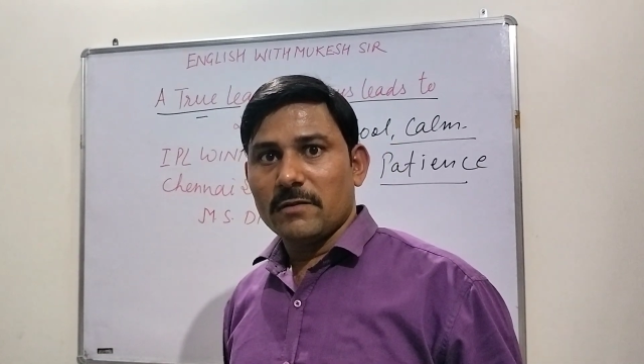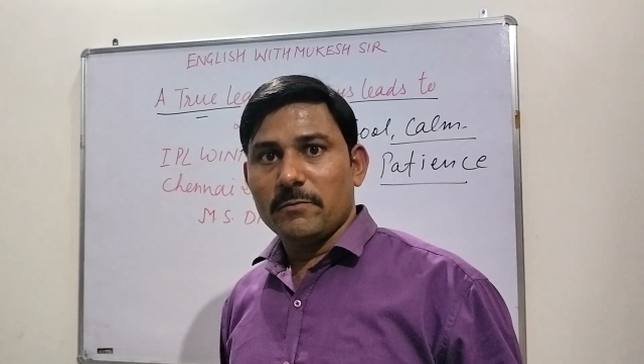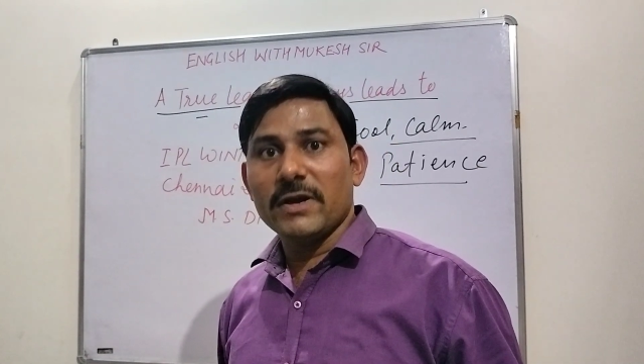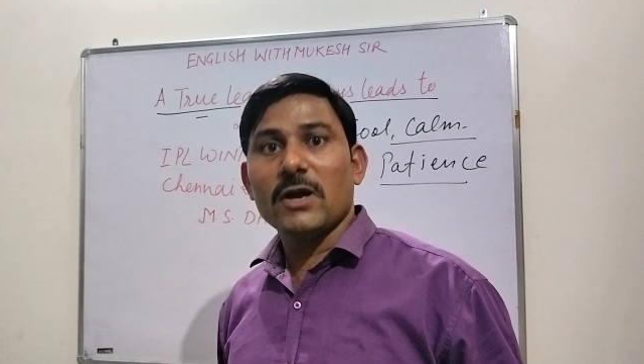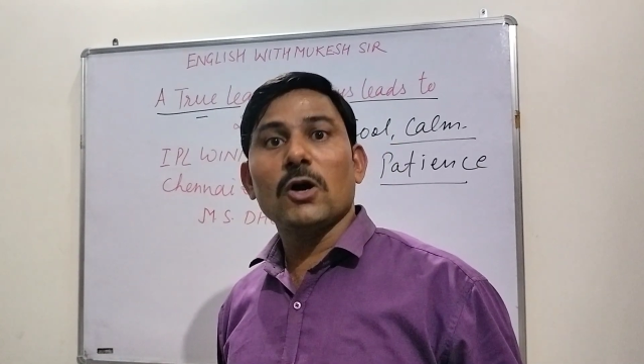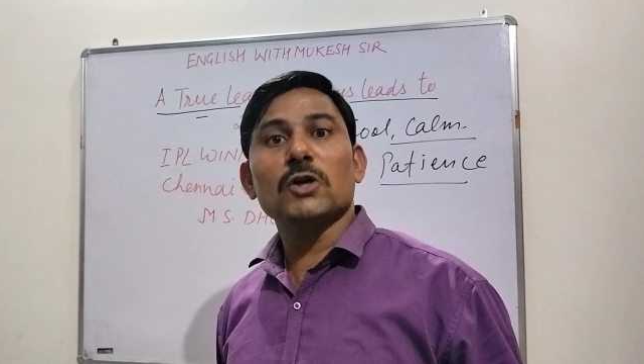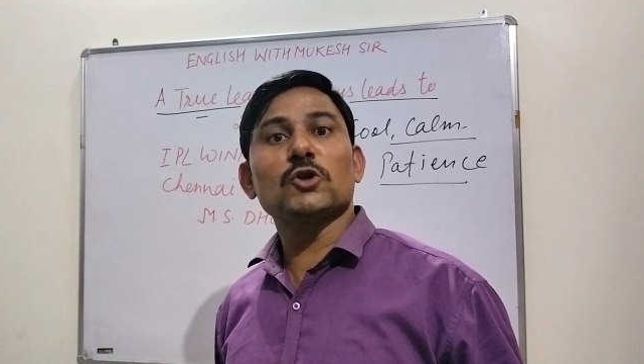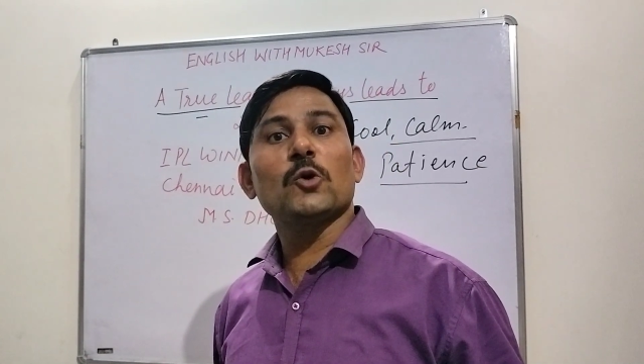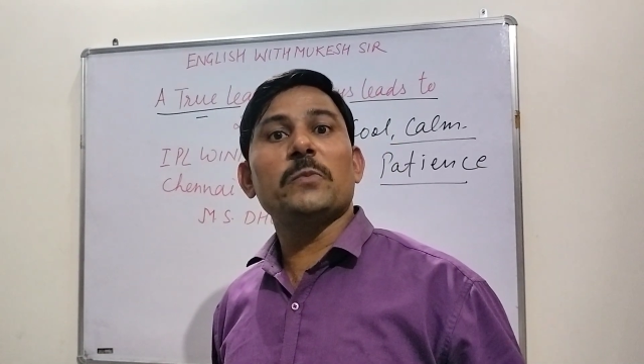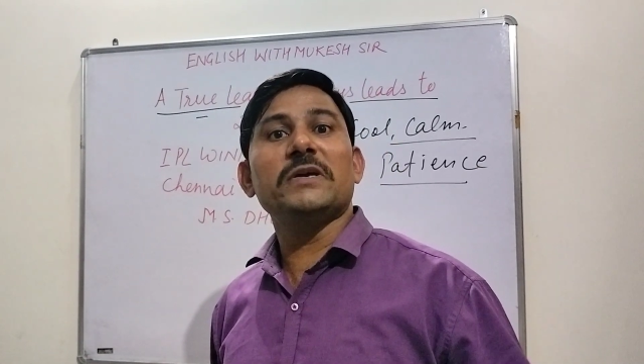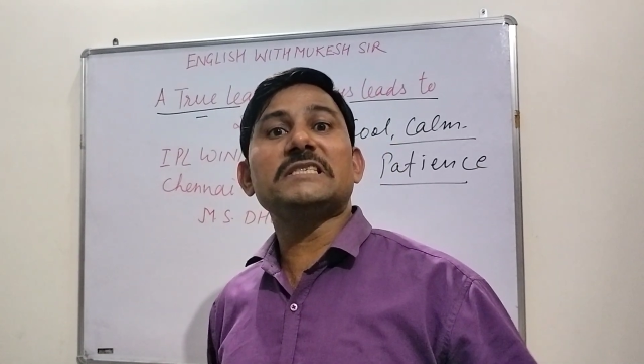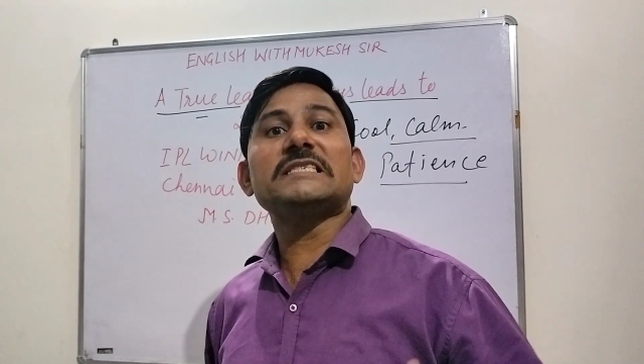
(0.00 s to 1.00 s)
because
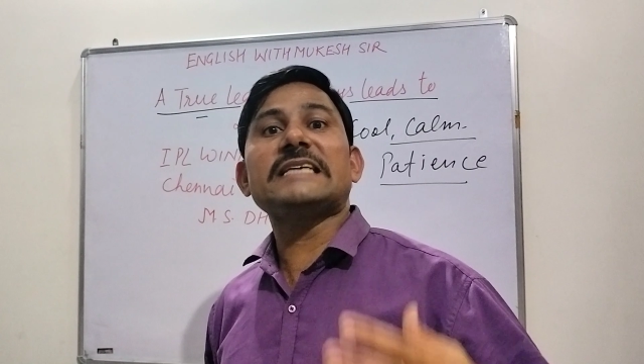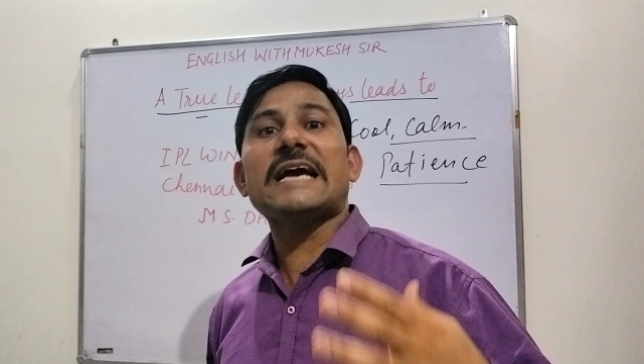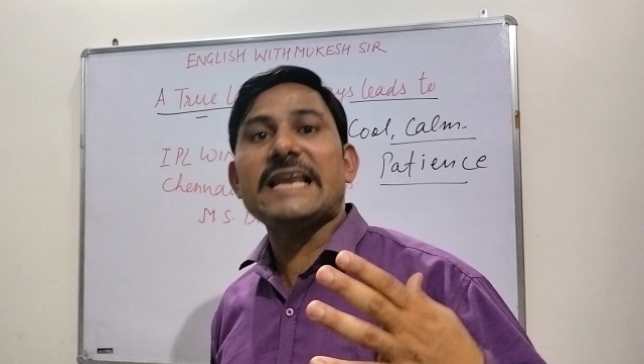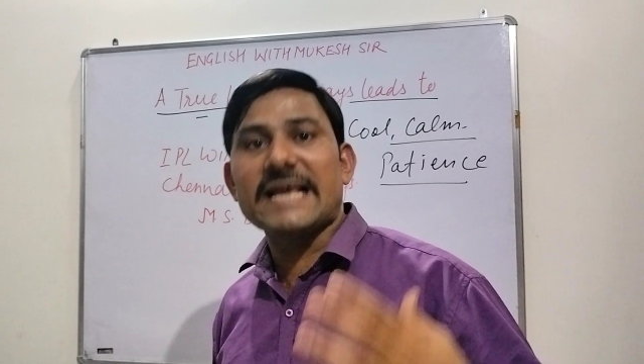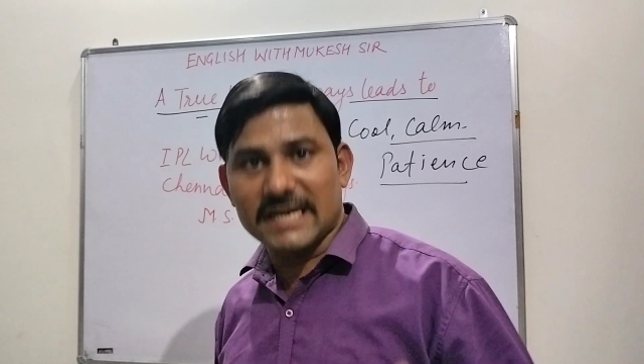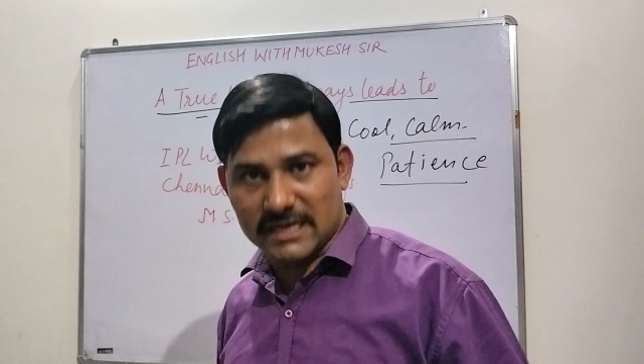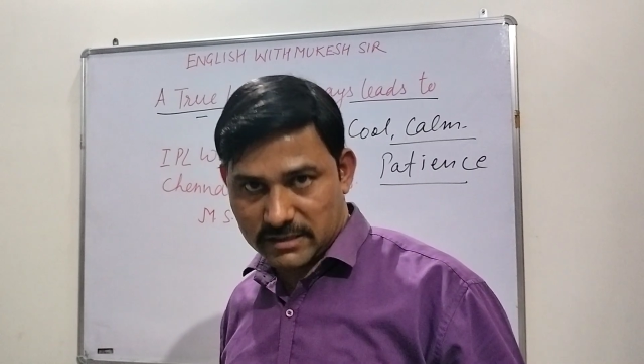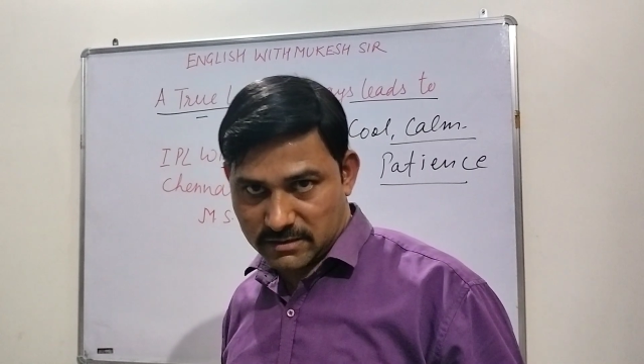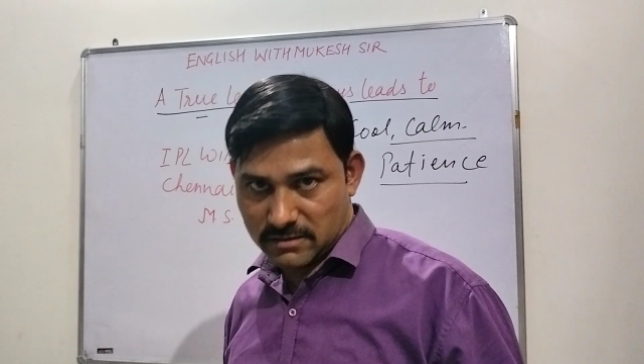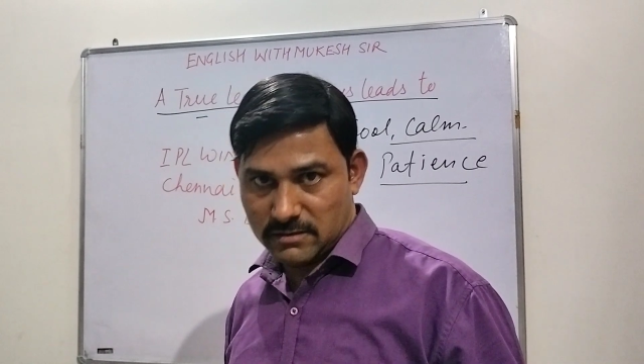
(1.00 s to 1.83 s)
of his talent,